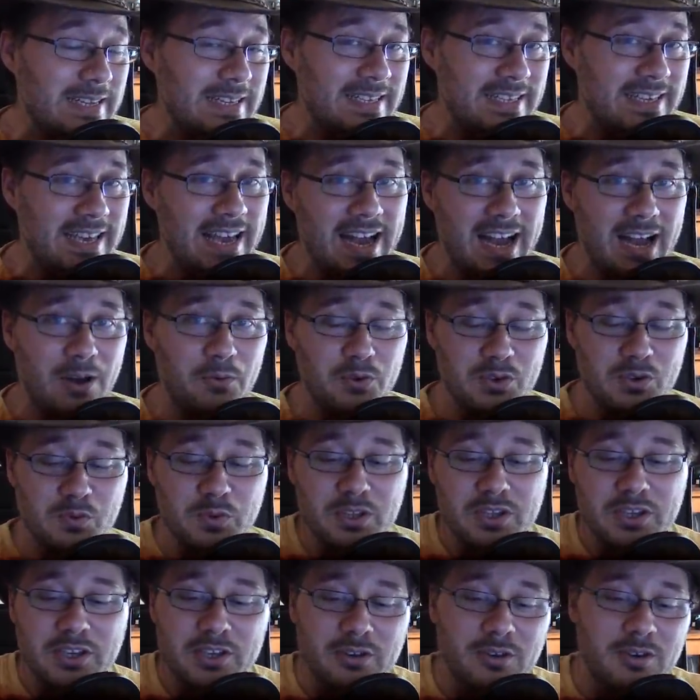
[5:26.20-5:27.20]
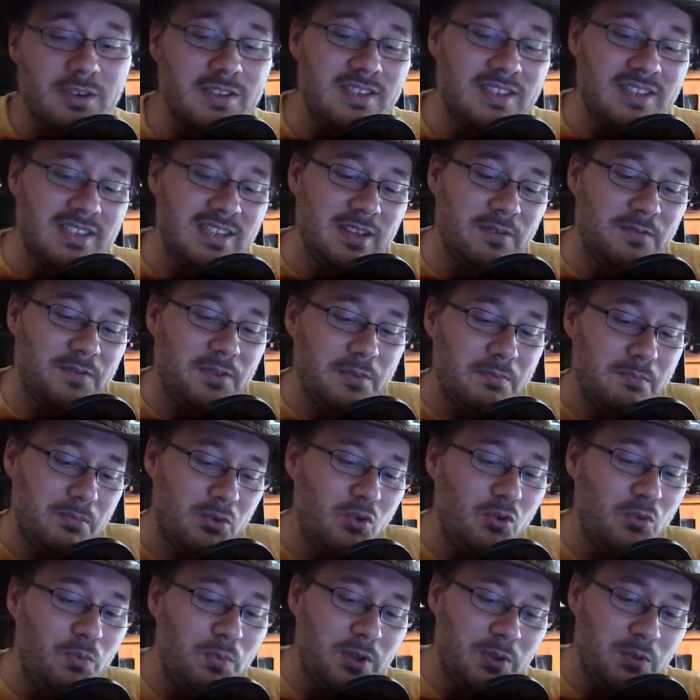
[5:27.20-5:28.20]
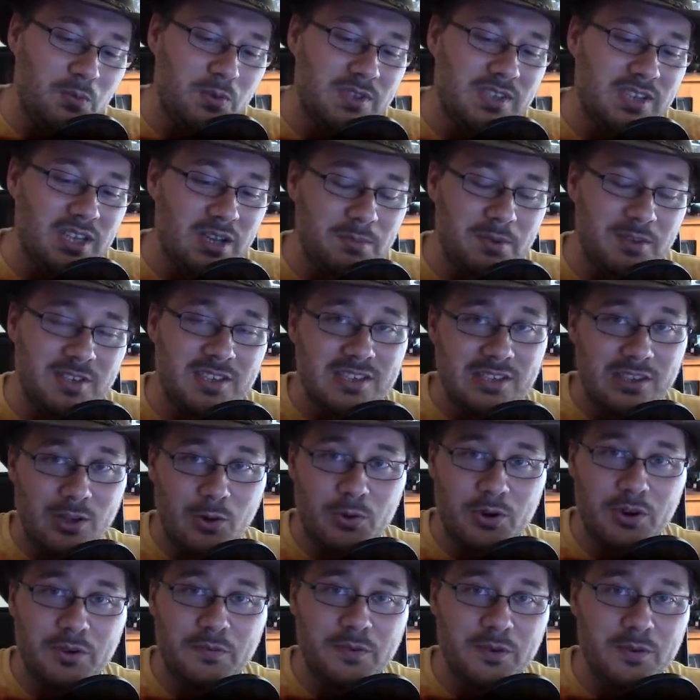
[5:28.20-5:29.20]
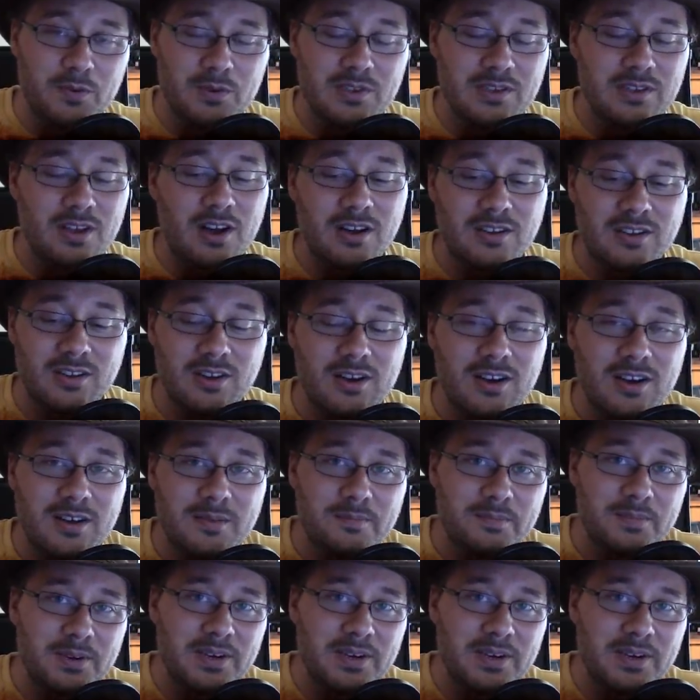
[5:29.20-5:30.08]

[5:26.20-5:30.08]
yeah, I was really curious to see if the movement was going to be slower if he was locked on,